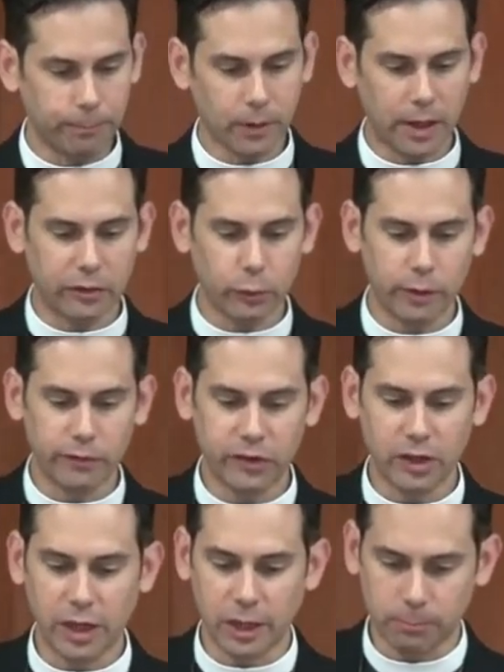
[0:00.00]
As we have
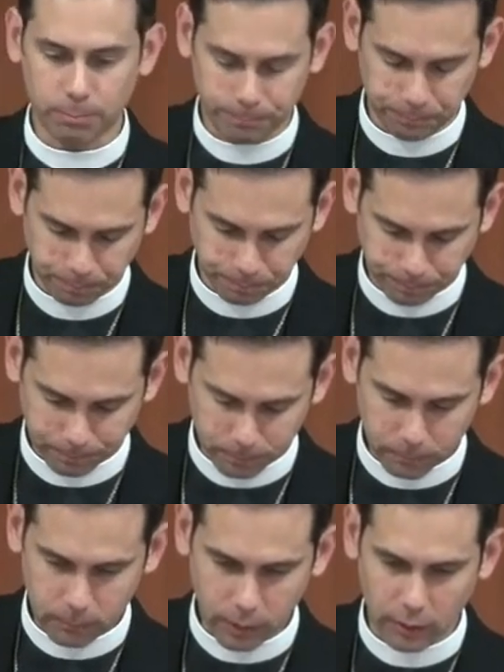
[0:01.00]
seen,
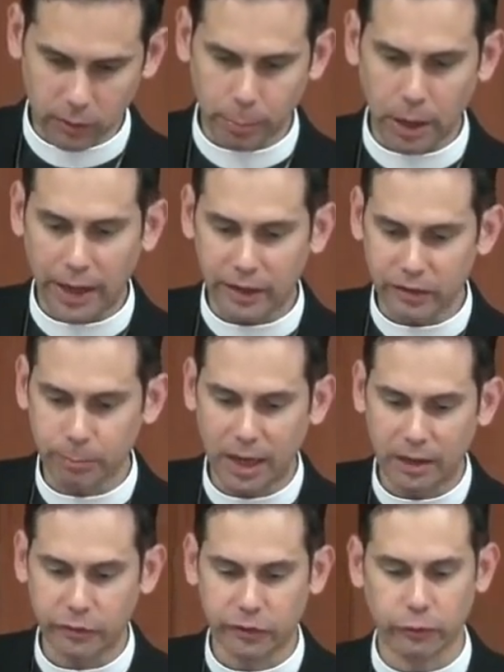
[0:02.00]
the pious
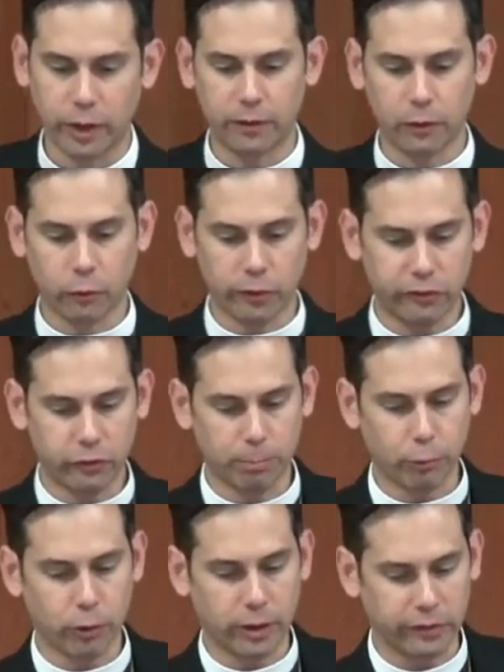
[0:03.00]
magistrate, the Christian
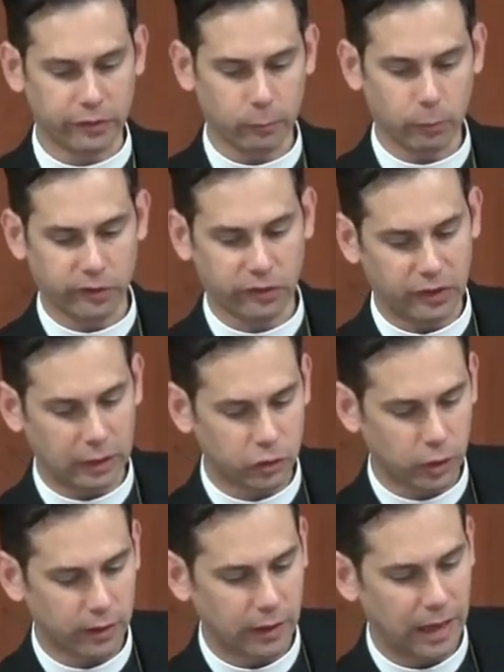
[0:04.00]
prince, was
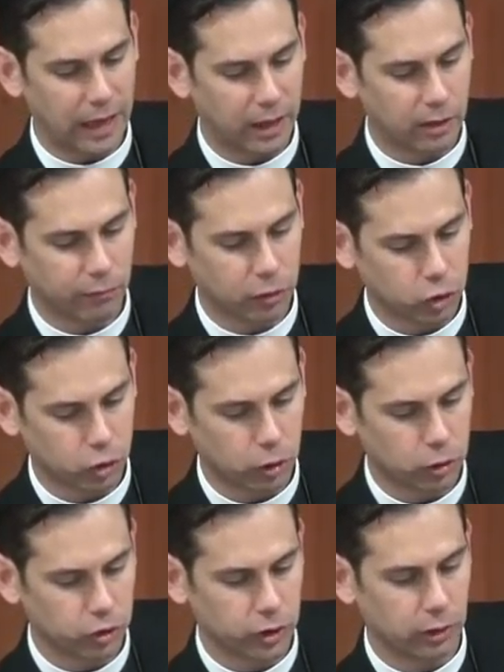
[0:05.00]
essentially the head of the
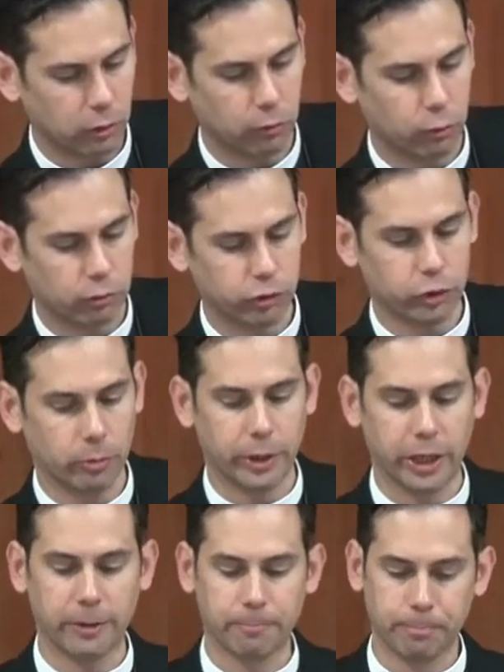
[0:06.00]
church in Lutheran
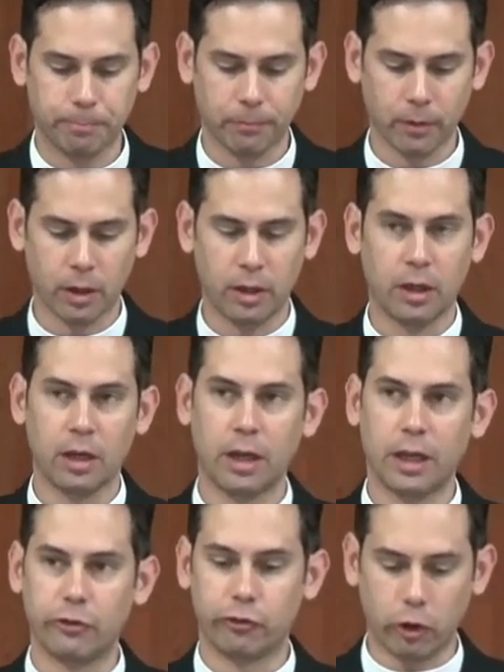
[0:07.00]
Germany.
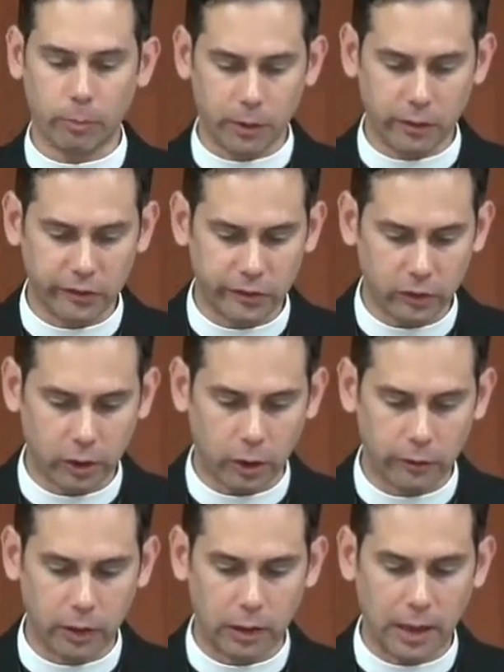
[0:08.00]
In German, this is
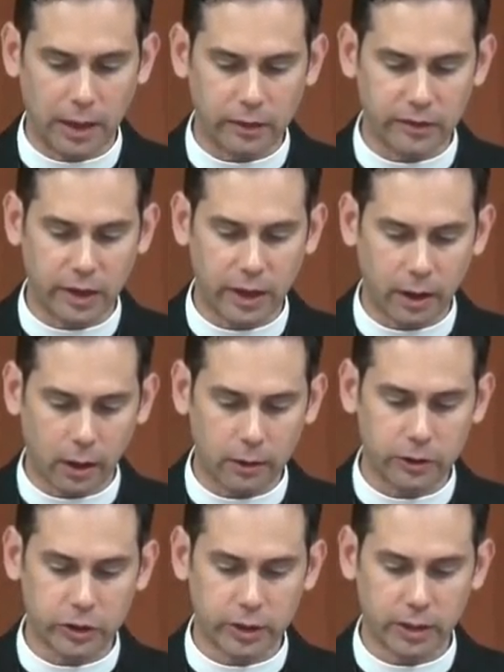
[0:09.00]
called the
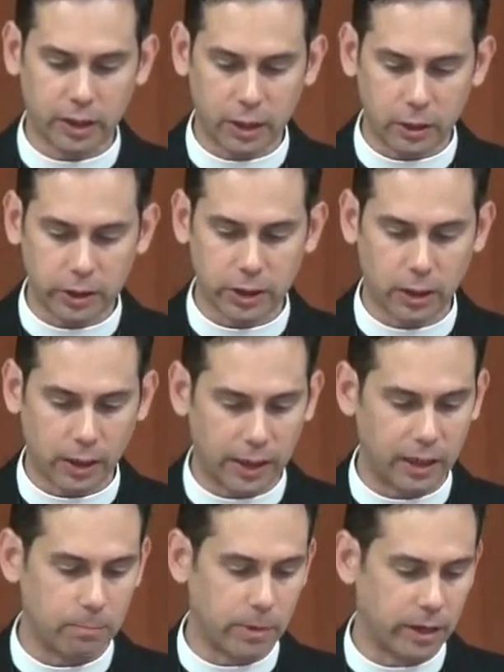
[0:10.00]
Landesherrliche
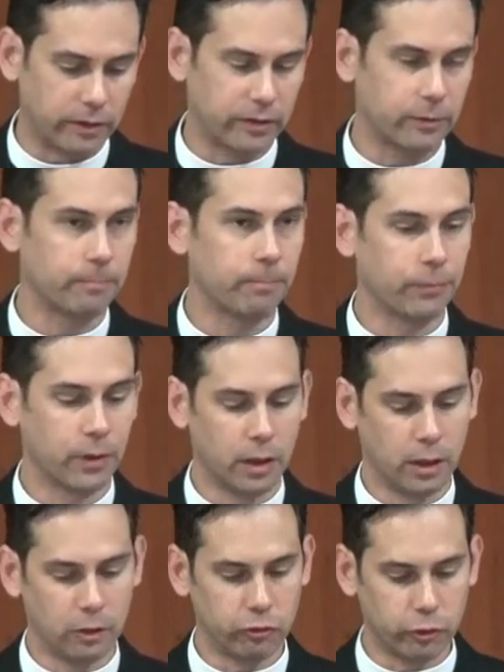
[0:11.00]
Kirchenregiment,
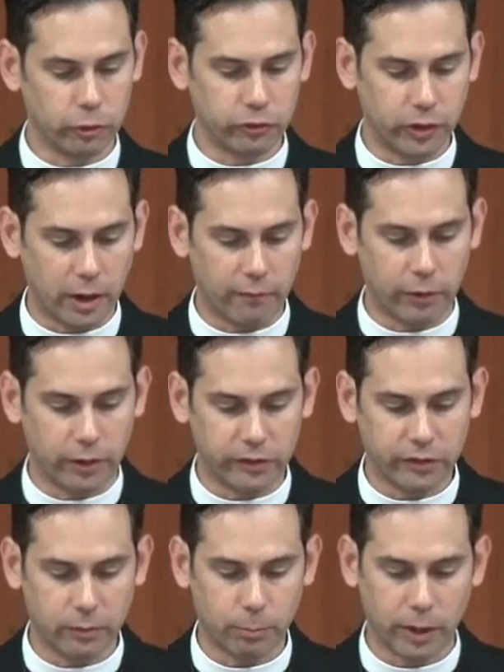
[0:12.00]
church
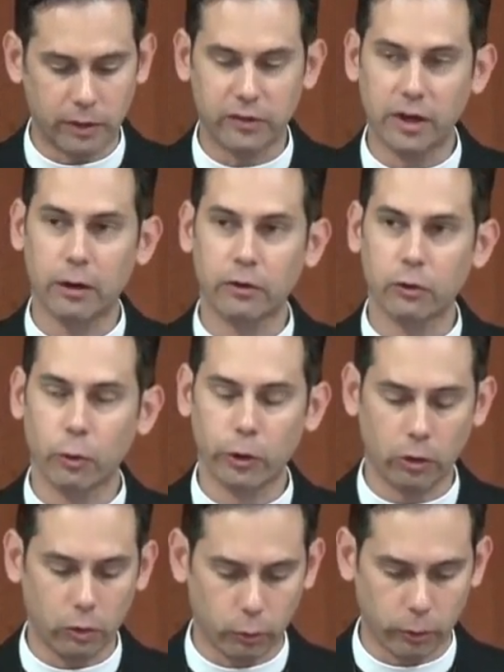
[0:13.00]
governance by the
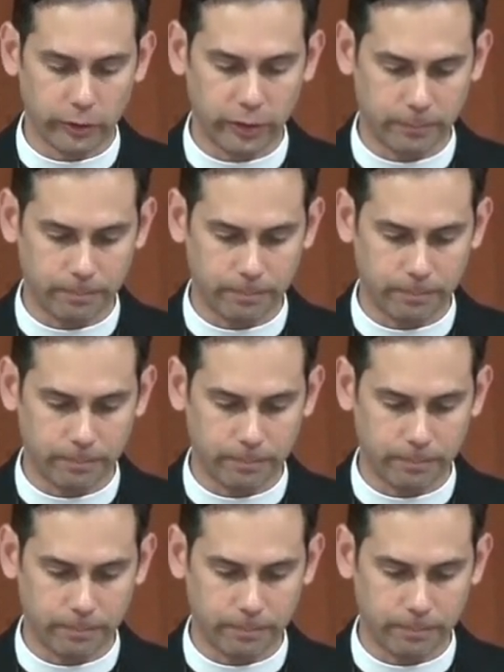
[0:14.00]
territorial lord.